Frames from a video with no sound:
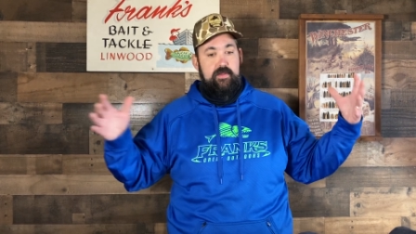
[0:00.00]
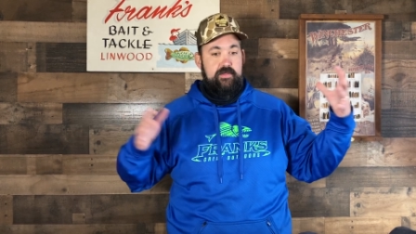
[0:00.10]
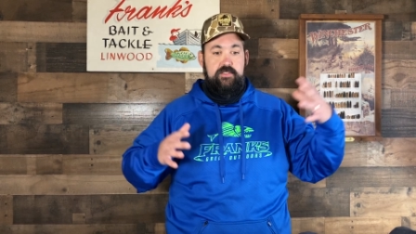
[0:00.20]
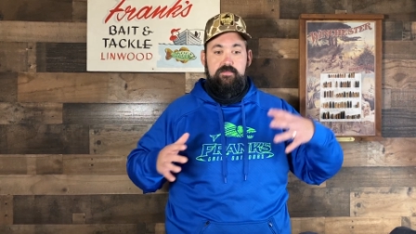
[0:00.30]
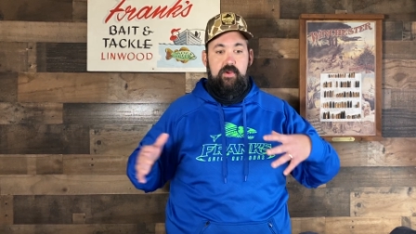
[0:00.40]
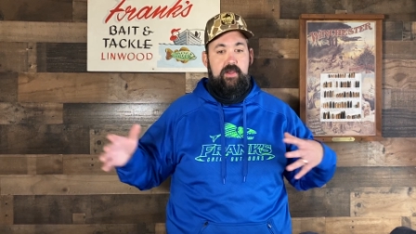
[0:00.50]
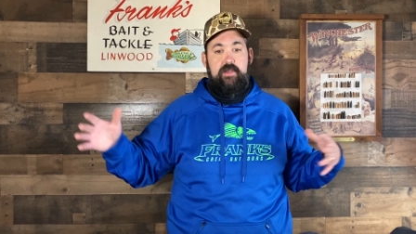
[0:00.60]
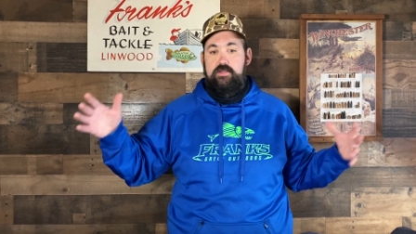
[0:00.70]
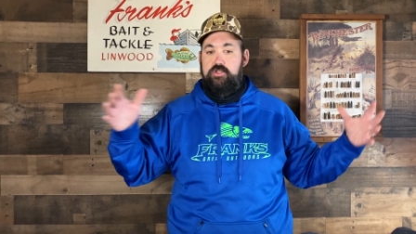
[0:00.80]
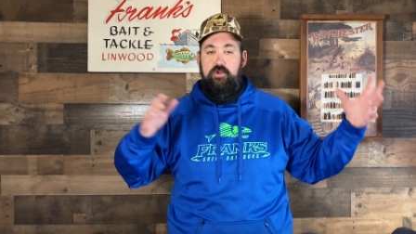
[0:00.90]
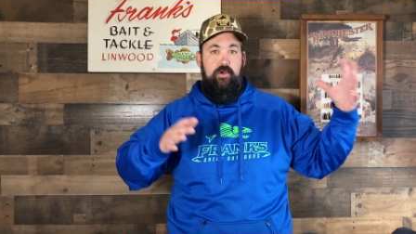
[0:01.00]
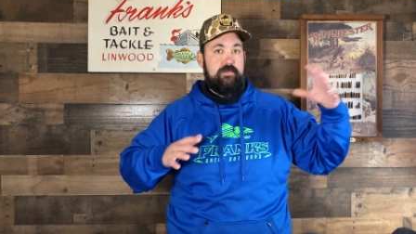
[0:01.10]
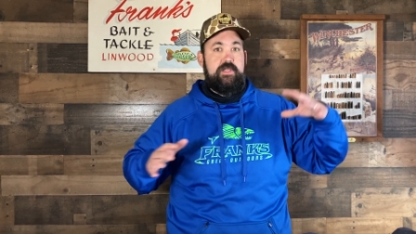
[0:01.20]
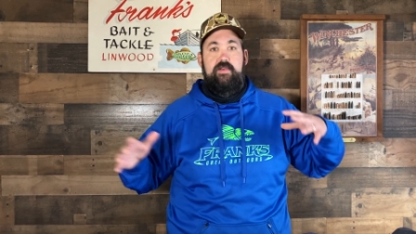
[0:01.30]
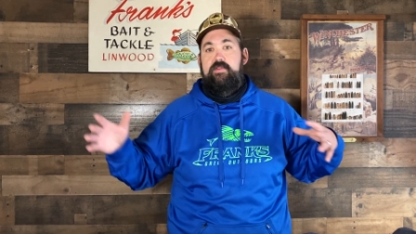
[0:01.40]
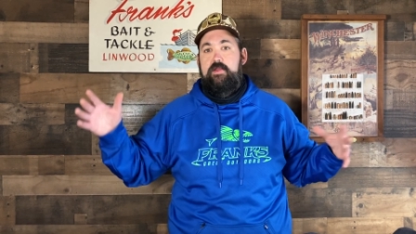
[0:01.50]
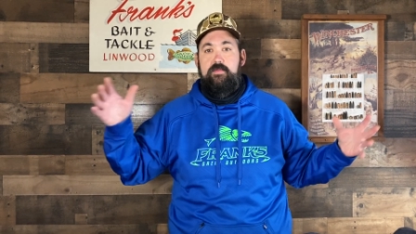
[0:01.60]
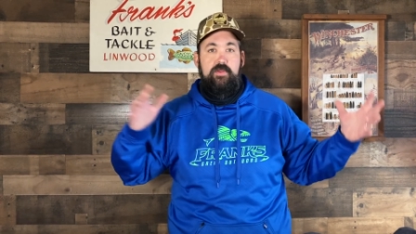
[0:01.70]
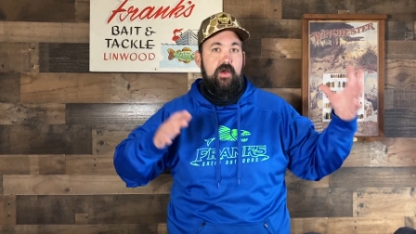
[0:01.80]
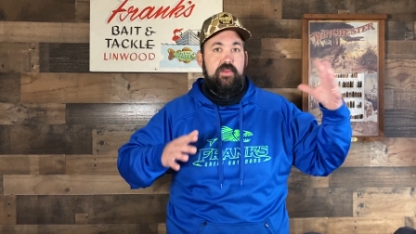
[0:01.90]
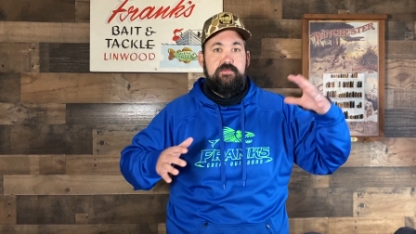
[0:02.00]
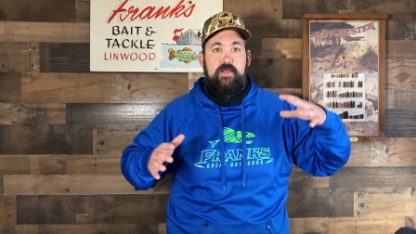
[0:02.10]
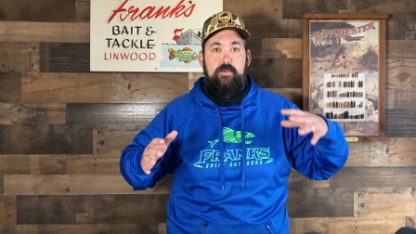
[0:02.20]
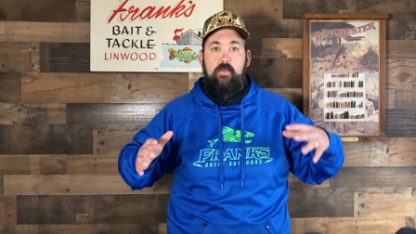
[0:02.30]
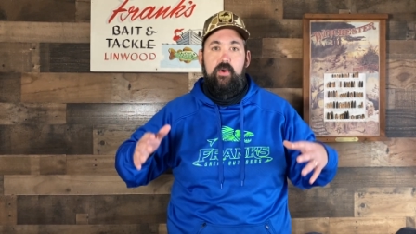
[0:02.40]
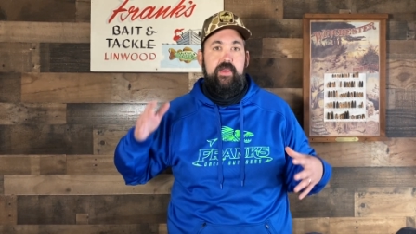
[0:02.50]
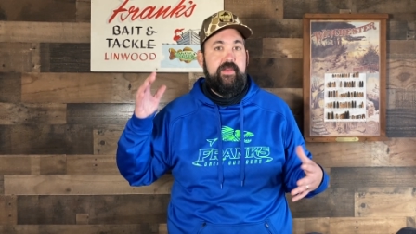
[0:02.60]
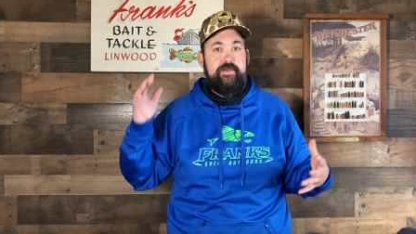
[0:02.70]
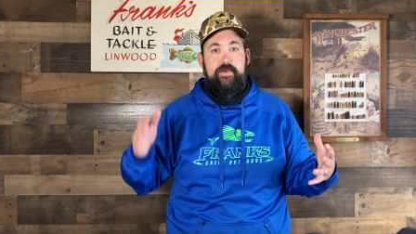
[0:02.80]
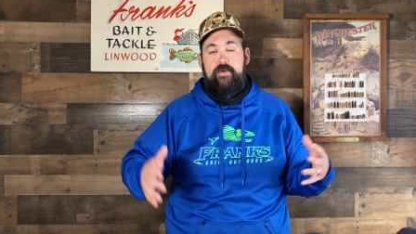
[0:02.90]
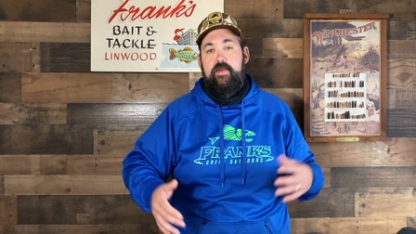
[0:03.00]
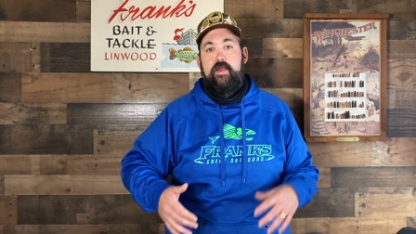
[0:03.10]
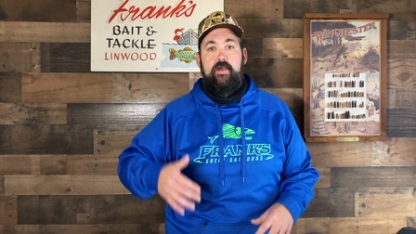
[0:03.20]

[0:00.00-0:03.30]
spread germs and everything with all these people, what you can do,